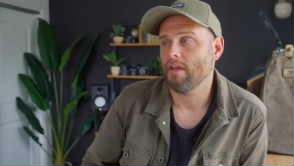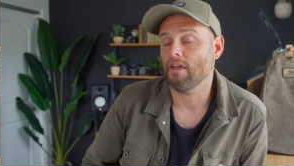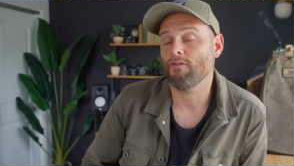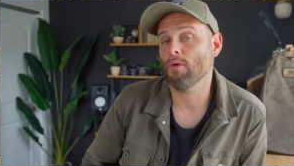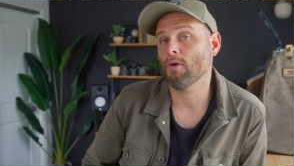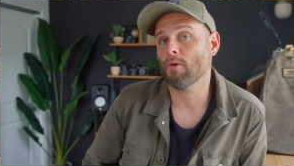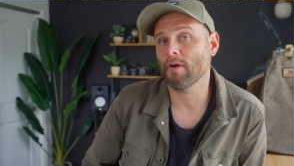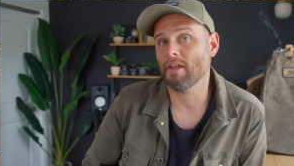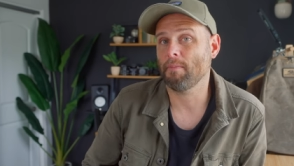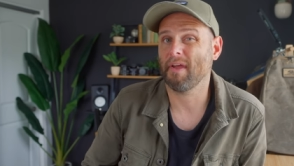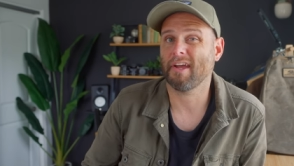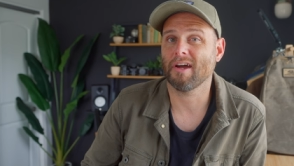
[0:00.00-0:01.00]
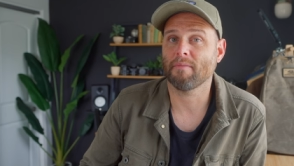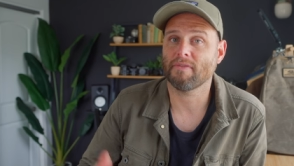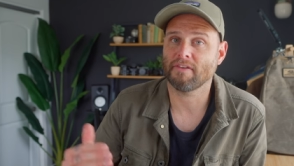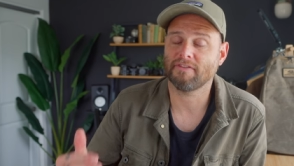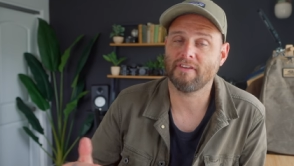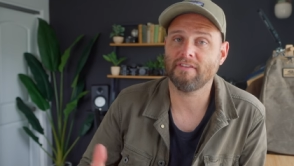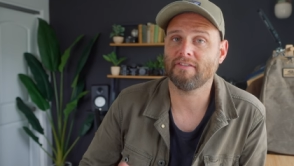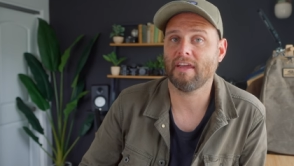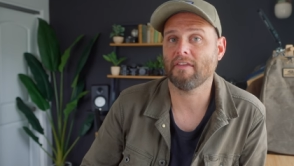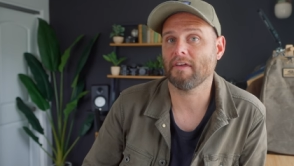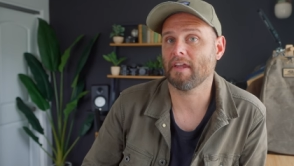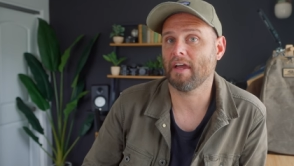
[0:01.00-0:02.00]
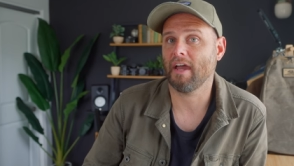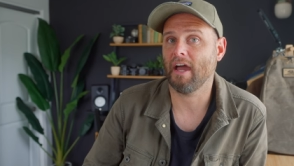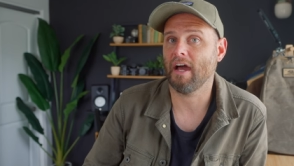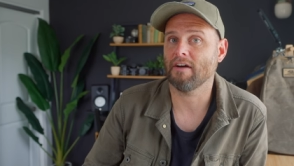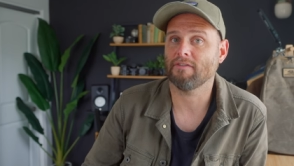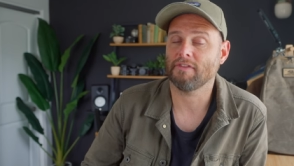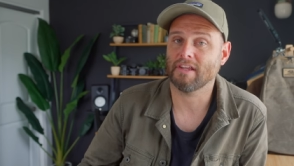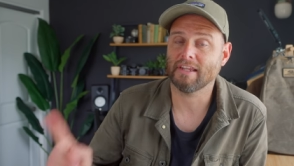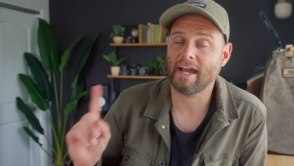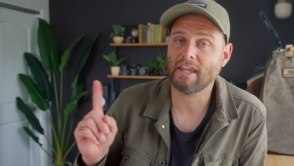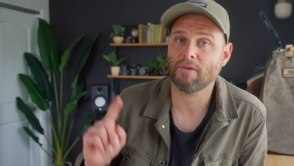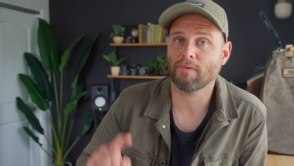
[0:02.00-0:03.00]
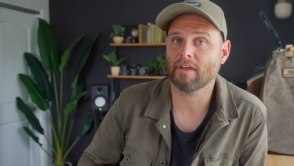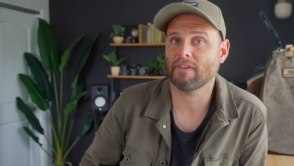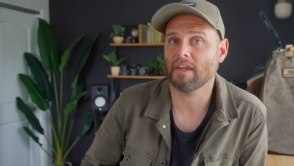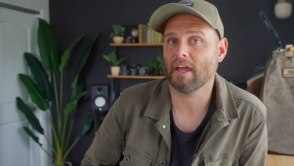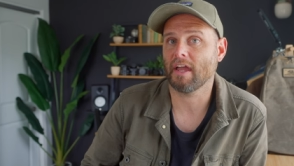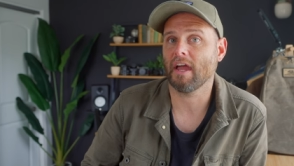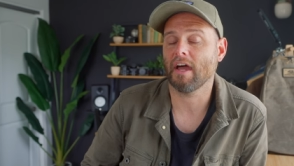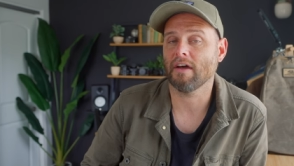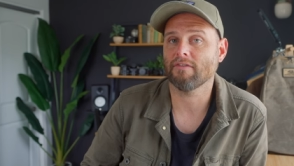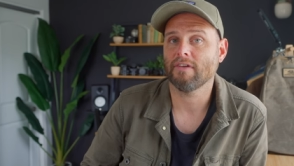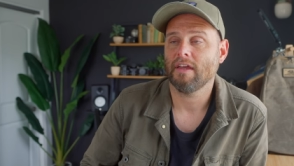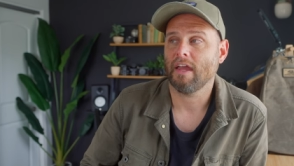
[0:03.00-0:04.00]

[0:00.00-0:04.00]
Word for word: If you were going to pick up the C-Stand that I have, the lighting rig that I have,